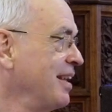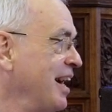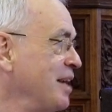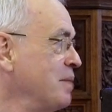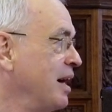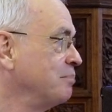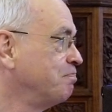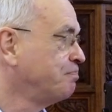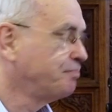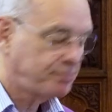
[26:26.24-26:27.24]
Amen.
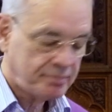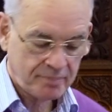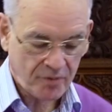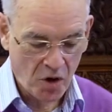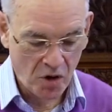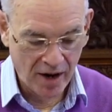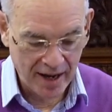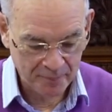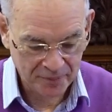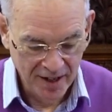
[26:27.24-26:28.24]
All
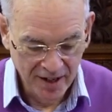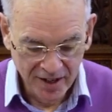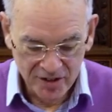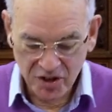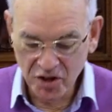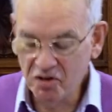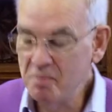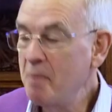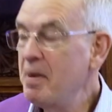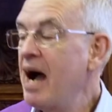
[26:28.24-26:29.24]
right. So you
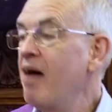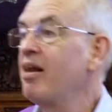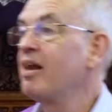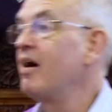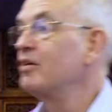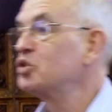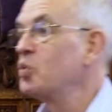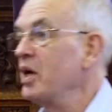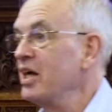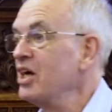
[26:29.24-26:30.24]
remember how last
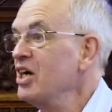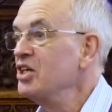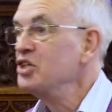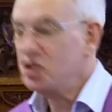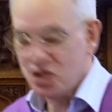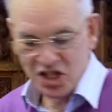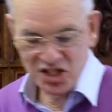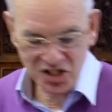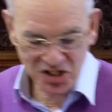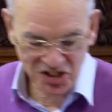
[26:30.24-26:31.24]
week
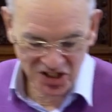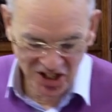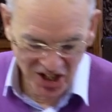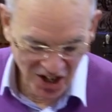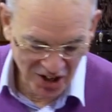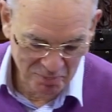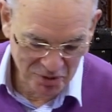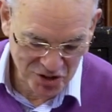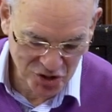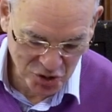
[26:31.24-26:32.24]
Jesus calmed
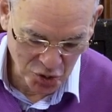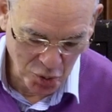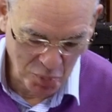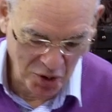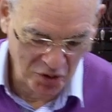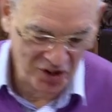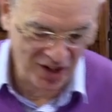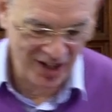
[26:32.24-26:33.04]
the storm on the